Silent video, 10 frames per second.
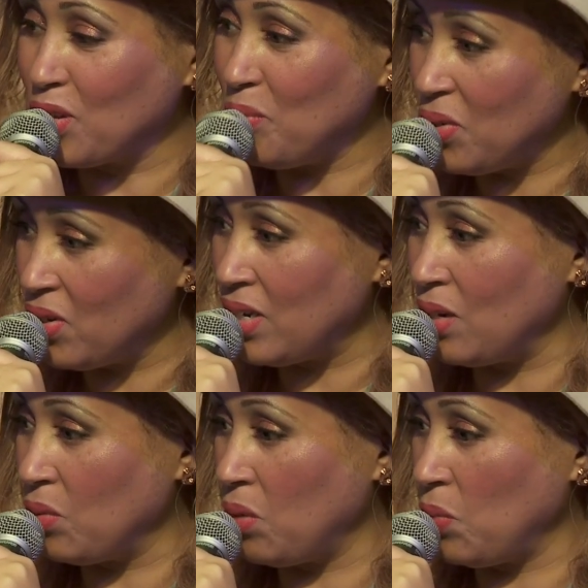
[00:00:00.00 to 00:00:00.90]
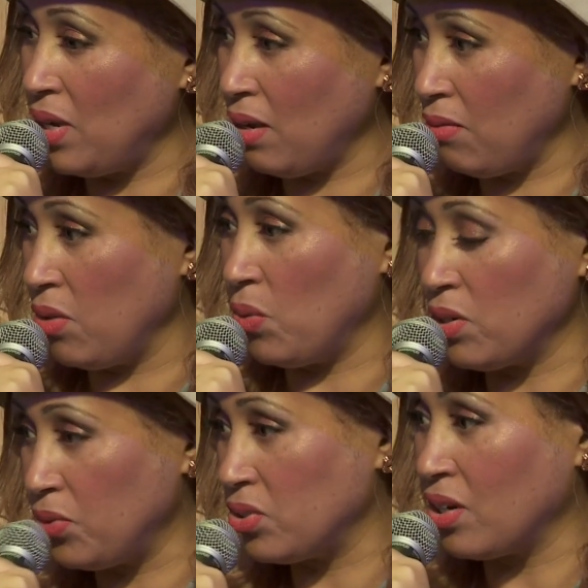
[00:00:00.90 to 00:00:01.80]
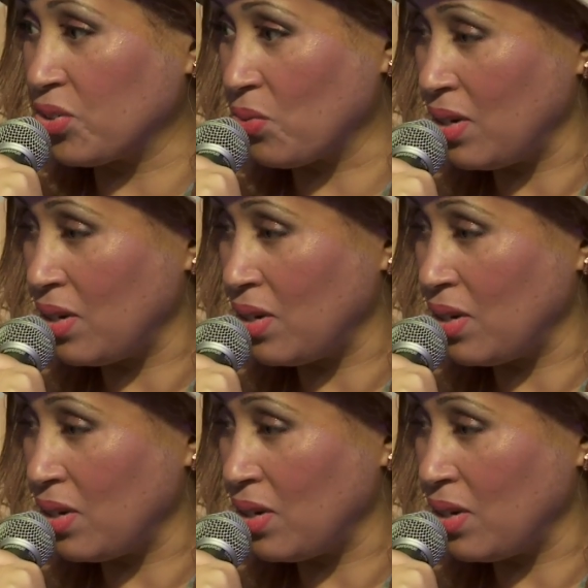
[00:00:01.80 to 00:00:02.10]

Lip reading: community, and we have the wonderful Dr.